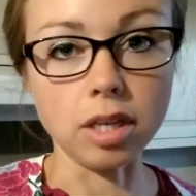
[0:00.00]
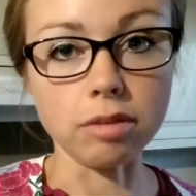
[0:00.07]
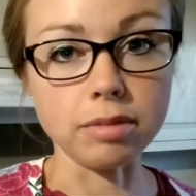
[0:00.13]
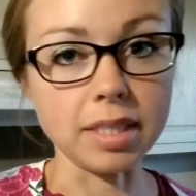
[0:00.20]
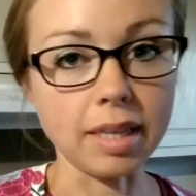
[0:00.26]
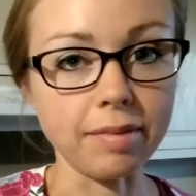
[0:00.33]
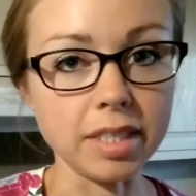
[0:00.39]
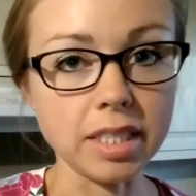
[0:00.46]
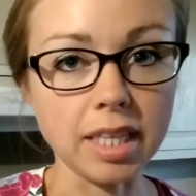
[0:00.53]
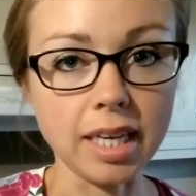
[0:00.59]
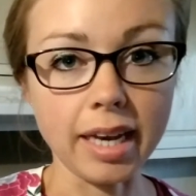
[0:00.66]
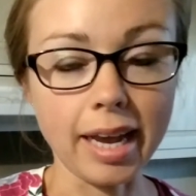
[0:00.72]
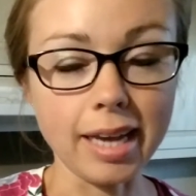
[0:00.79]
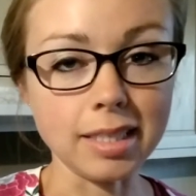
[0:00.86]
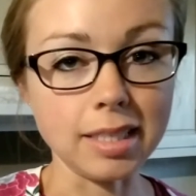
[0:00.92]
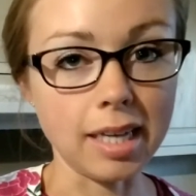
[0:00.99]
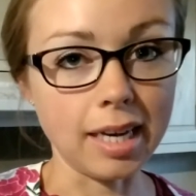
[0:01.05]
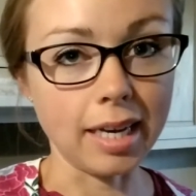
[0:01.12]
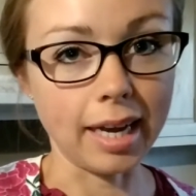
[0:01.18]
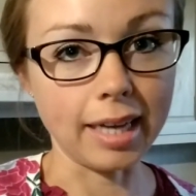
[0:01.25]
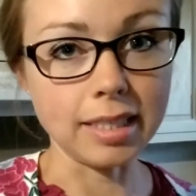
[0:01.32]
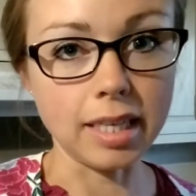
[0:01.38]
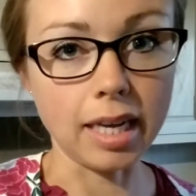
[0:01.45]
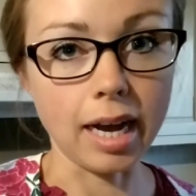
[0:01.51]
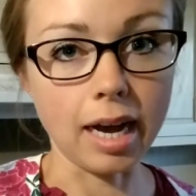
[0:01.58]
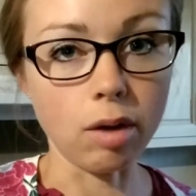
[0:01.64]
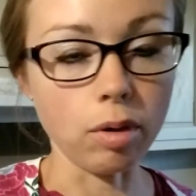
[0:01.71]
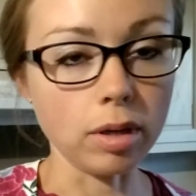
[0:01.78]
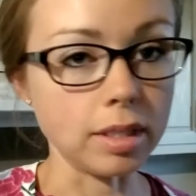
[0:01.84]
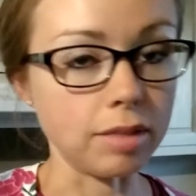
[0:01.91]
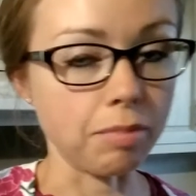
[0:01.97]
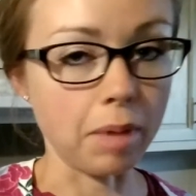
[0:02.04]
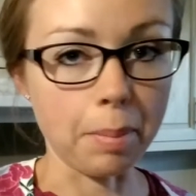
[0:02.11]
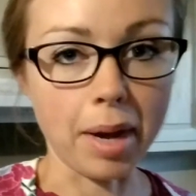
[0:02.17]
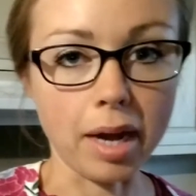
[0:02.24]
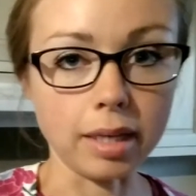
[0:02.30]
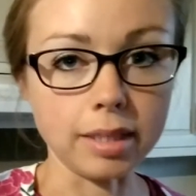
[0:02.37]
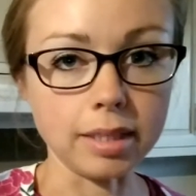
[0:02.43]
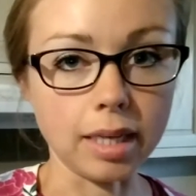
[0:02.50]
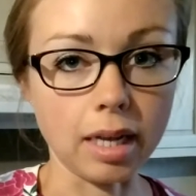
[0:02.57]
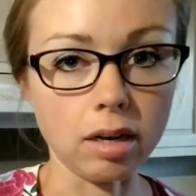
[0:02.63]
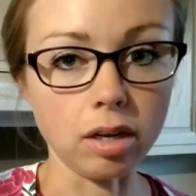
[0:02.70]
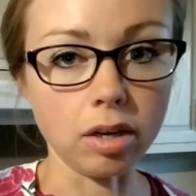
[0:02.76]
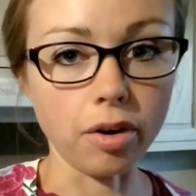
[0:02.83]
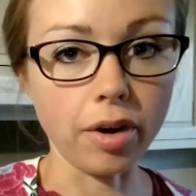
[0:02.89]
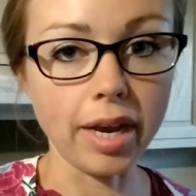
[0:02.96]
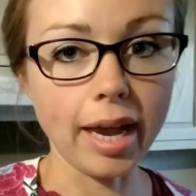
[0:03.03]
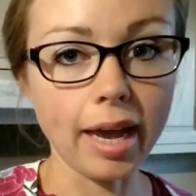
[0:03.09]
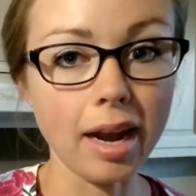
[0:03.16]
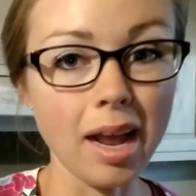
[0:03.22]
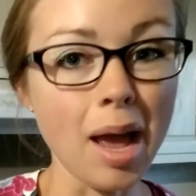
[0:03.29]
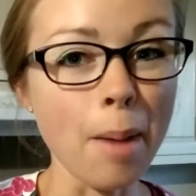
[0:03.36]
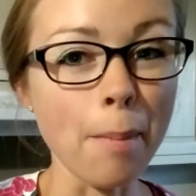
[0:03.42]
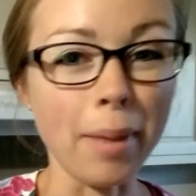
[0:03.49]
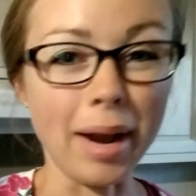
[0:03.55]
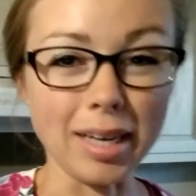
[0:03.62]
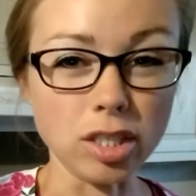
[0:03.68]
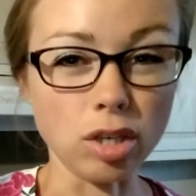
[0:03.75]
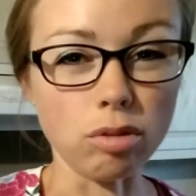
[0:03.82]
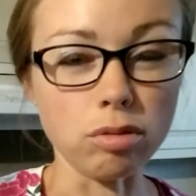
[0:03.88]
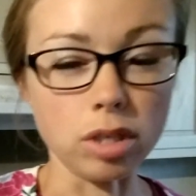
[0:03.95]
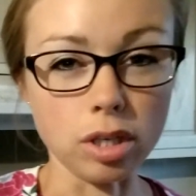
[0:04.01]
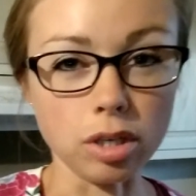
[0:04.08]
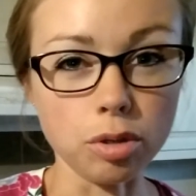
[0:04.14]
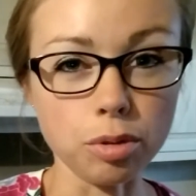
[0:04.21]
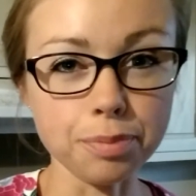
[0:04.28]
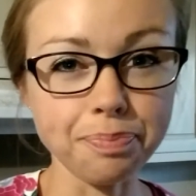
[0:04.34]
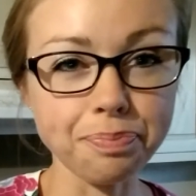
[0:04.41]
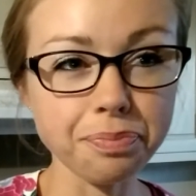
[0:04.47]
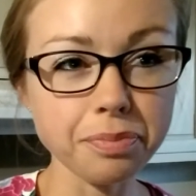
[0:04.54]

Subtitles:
17, 18, 19 hours if my body's not hungry yet, but I don't know,